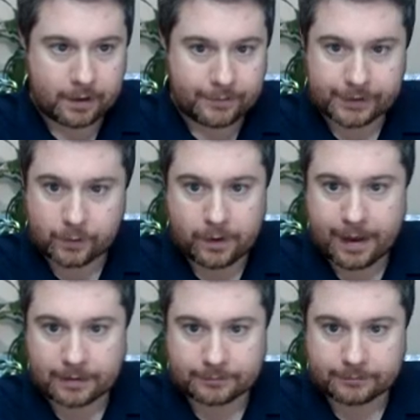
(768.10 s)
obviously all
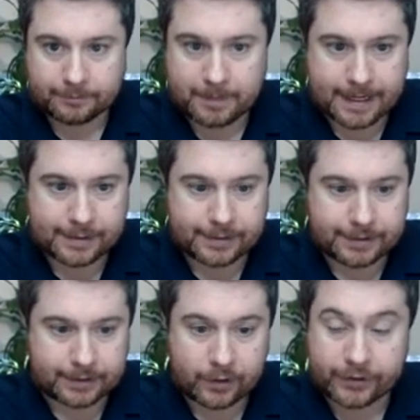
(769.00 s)
our
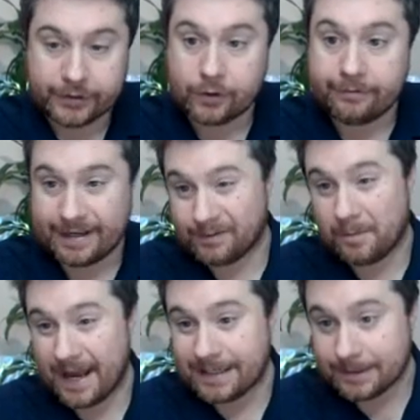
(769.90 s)
pages, as long as your
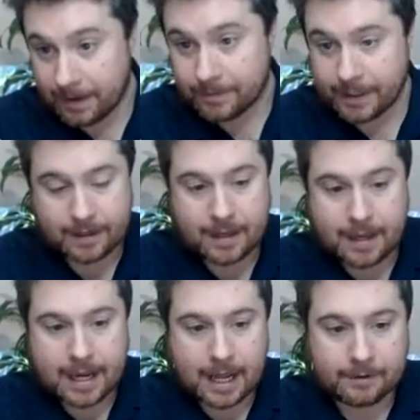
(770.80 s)
Facebook page is public,
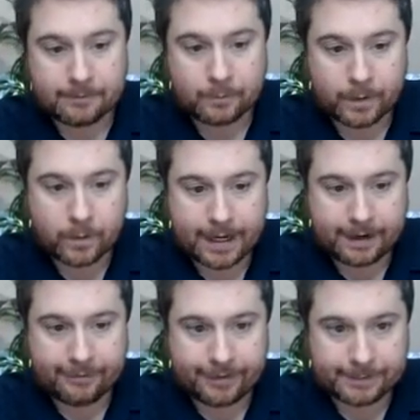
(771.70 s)
we will get
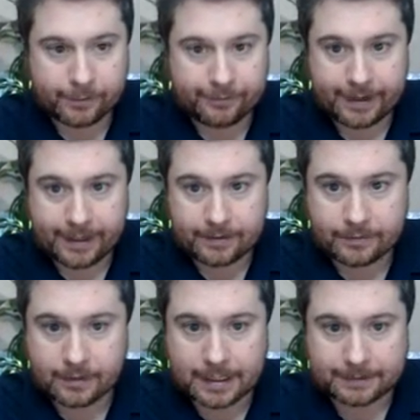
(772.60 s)
a Facebook feed
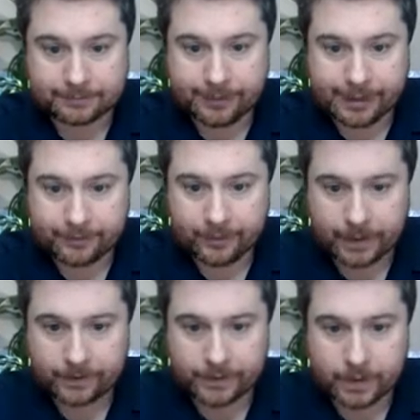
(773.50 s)
feeding through
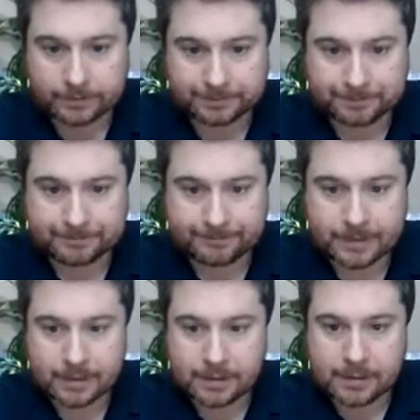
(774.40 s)
here as well.
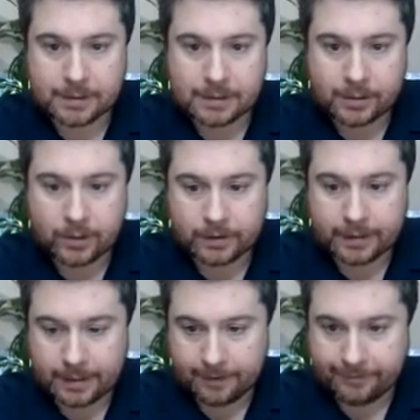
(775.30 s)
Cool,
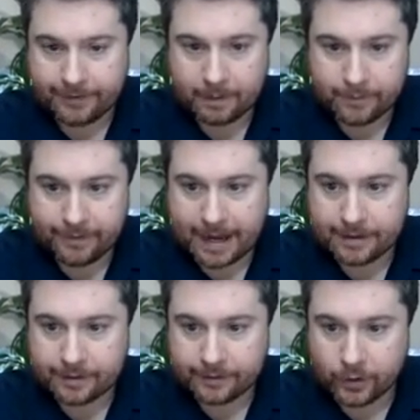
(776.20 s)
and yeah, for them we've added
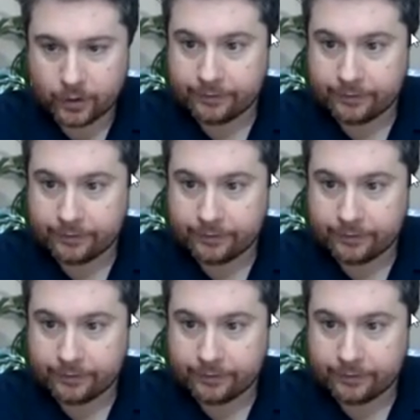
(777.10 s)
the Google